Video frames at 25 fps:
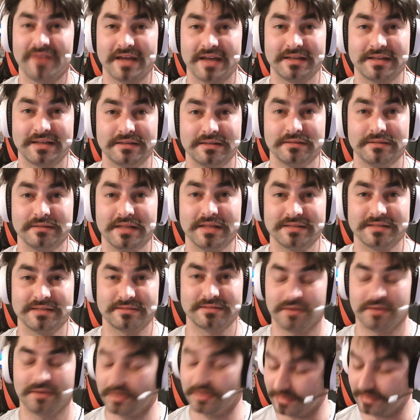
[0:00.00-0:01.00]
I can
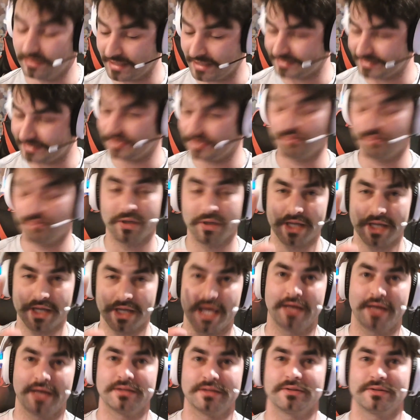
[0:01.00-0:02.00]
list on less than one
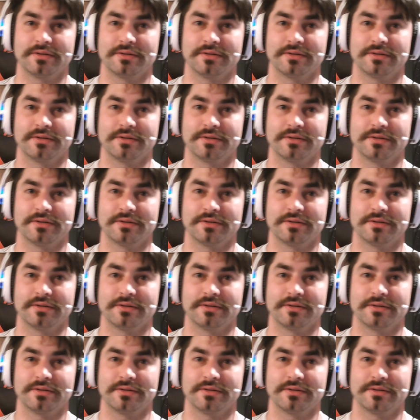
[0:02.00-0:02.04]
hand,